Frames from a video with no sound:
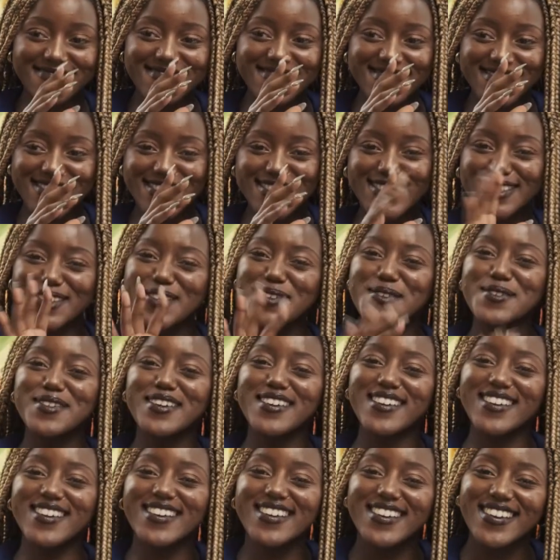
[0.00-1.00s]
So
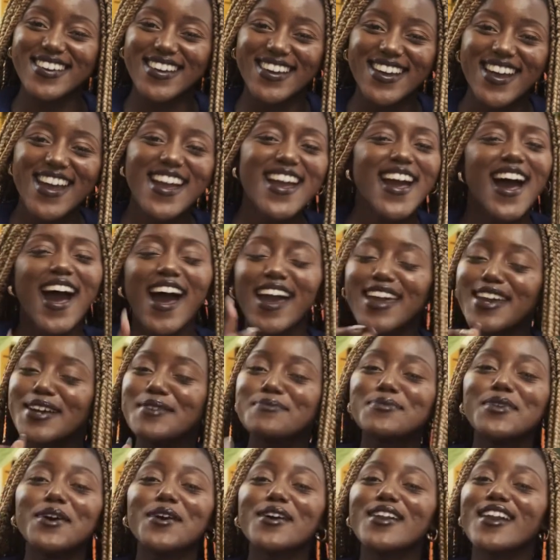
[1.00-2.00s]
I am
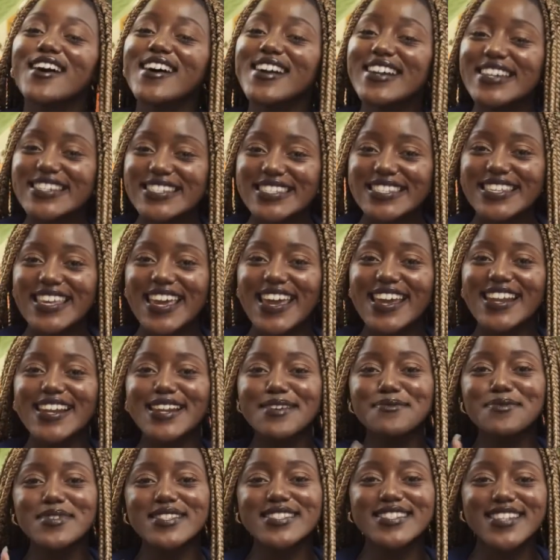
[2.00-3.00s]
no longer scared, let
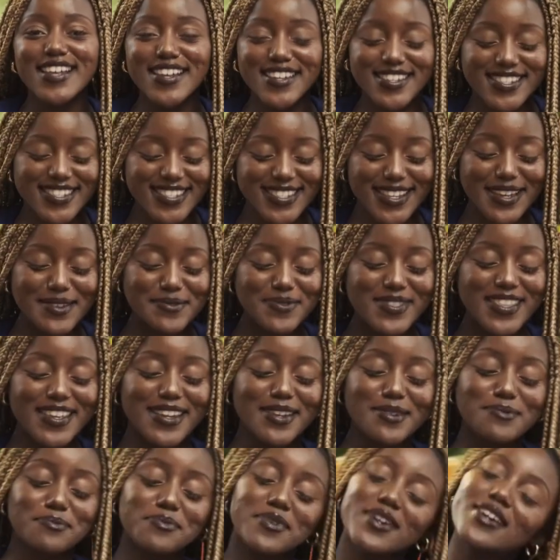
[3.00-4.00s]
me tell you
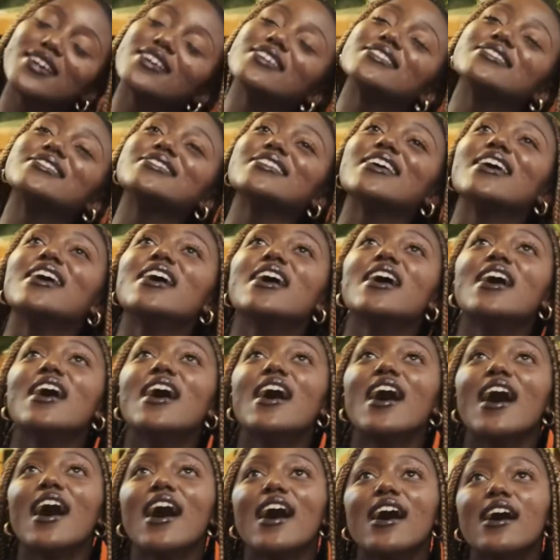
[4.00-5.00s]
something. But
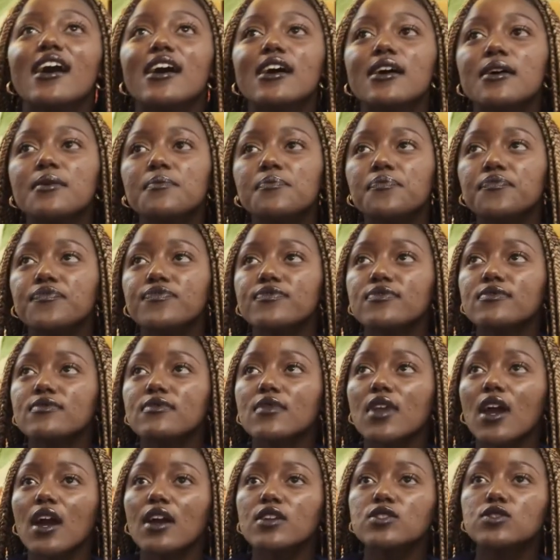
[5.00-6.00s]

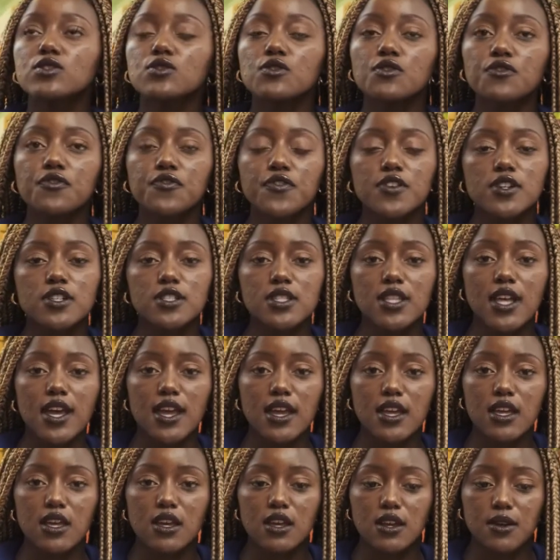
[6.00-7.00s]
I do feel
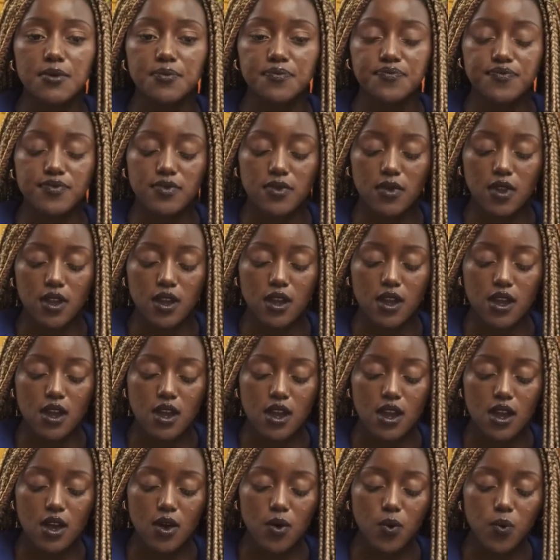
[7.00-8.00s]
like
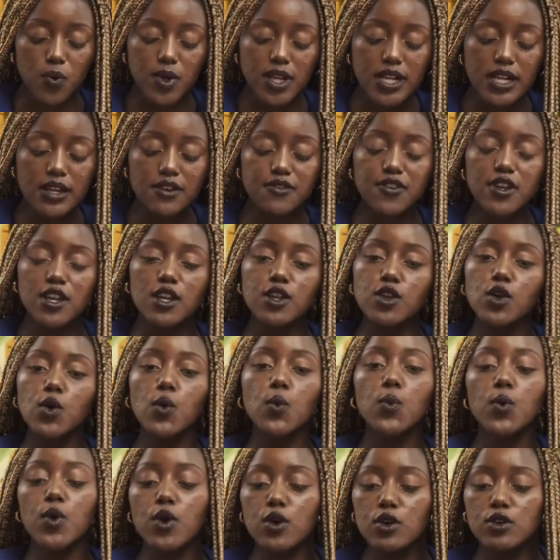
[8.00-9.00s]
we're living in a
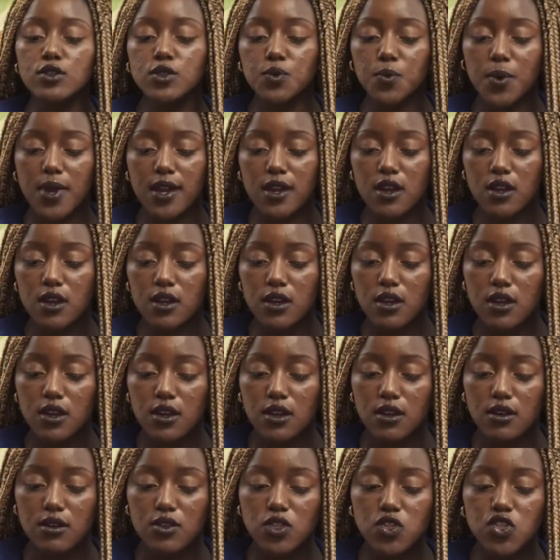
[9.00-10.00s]
world where
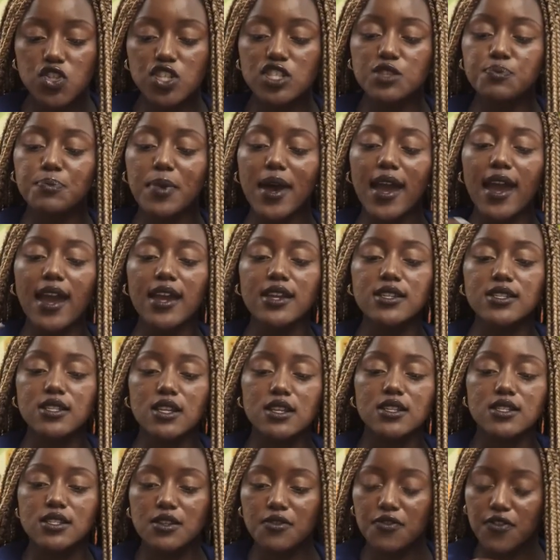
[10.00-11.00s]
just by
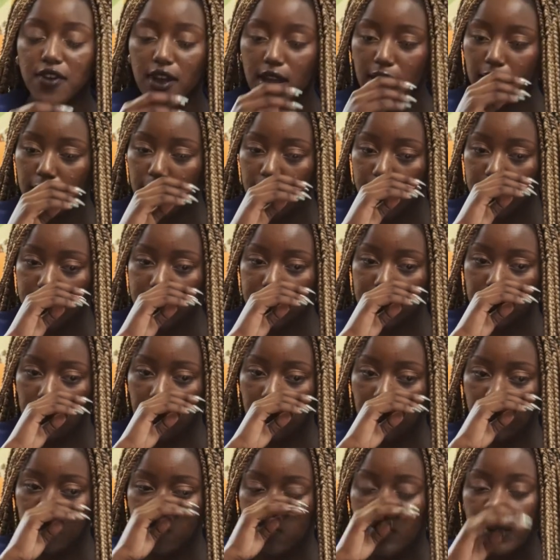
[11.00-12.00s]
identifying
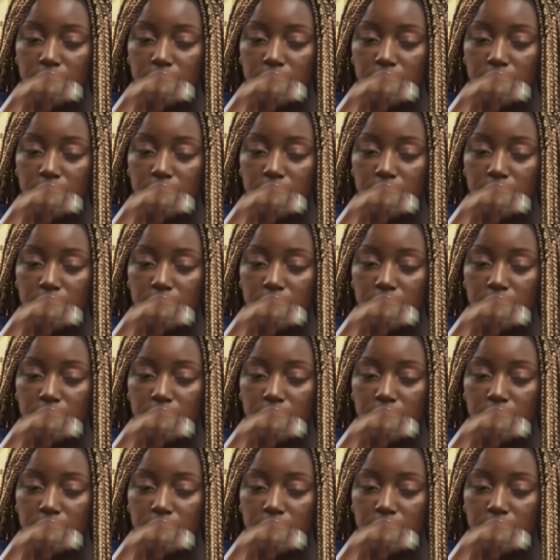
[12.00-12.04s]
yourself,